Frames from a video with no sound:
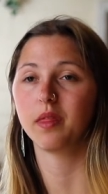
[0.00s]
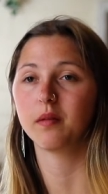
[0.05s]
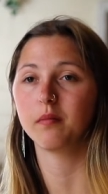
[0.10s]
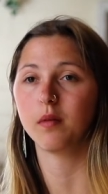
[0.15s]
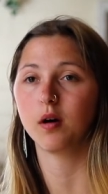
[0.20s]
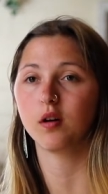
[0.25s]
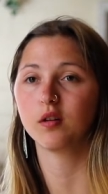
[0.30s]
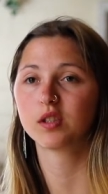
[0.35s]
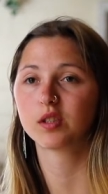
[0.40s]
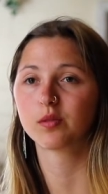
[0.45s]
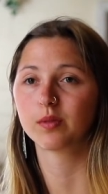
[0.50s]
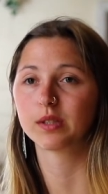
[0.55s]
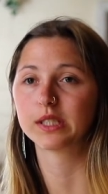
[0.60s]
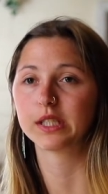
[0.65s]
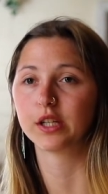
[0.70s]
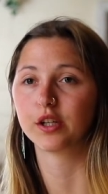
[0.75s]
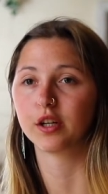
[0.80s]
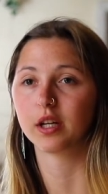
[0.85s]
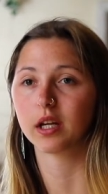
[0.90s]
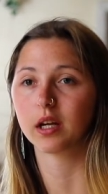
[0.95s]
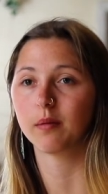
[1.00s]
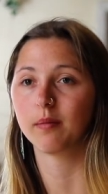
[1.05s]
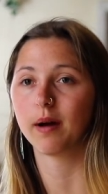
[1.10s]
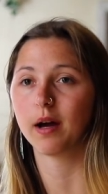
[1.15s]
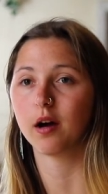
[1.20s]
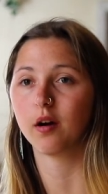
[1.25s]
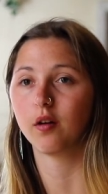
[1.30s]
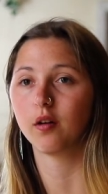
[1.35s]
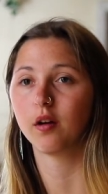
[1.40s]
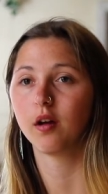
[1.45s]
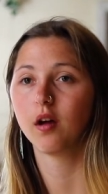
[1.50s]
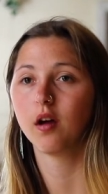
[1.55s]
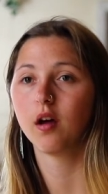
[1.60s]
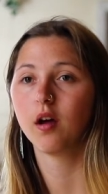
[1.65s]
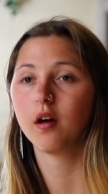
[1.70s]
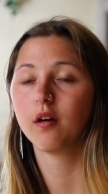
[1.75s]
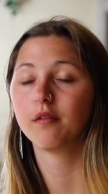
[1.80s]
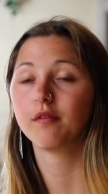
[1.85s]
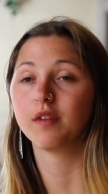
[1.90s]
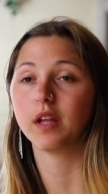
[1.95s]
the most was learning about
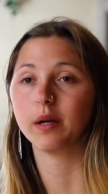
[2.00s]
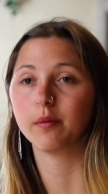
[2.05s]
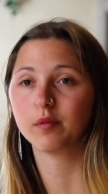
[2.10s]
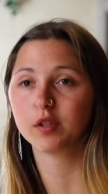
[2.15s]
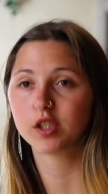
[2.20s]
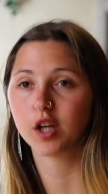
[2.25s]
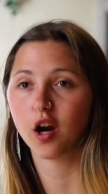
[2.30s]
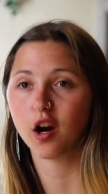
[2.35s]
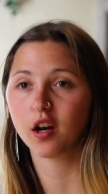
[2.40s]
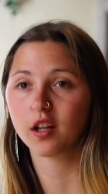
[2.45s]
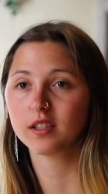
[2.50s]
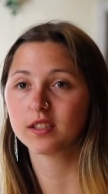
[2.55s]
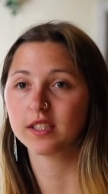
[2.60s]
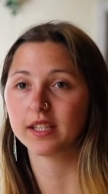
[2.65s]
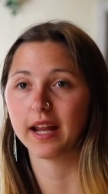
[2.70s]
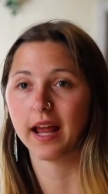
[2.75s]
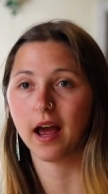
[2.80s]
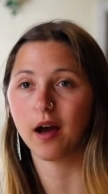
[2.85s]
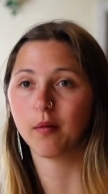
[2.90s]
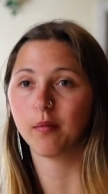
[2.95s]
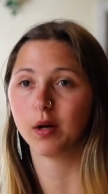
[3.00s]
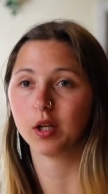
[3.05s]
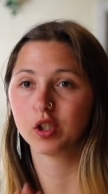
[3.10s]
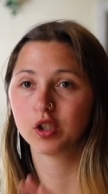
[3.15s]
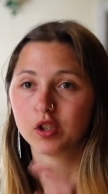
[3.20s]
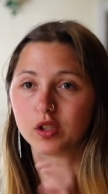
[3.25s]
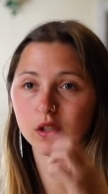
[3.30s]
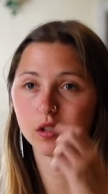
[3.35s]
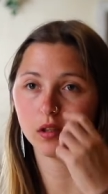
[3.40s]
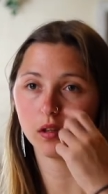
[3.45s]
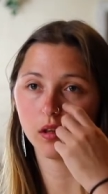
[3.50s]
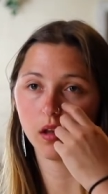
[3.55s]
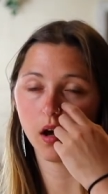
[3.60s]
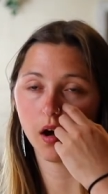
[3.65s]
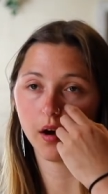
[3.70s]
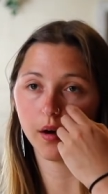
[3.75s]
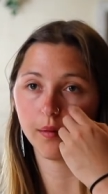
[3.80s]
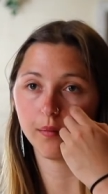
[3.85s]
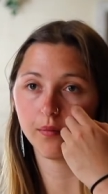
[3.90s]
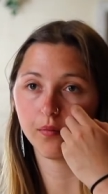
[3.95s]
flame retardants and how much
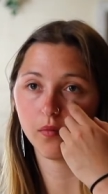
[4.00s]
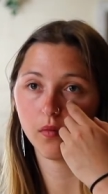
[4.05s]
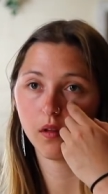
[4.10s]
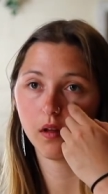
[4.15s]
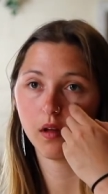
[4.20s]
um,